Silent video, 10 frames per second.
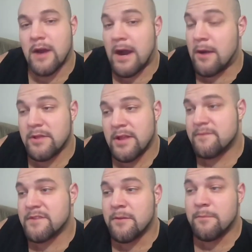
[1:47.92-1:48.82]
I would
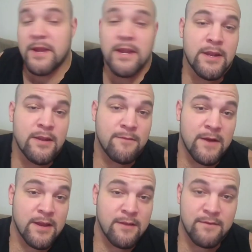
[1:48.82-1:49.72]
love to compete in it if
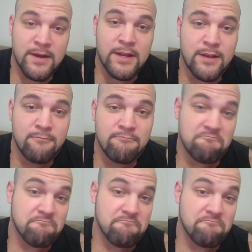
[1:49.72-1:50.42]
I get invited.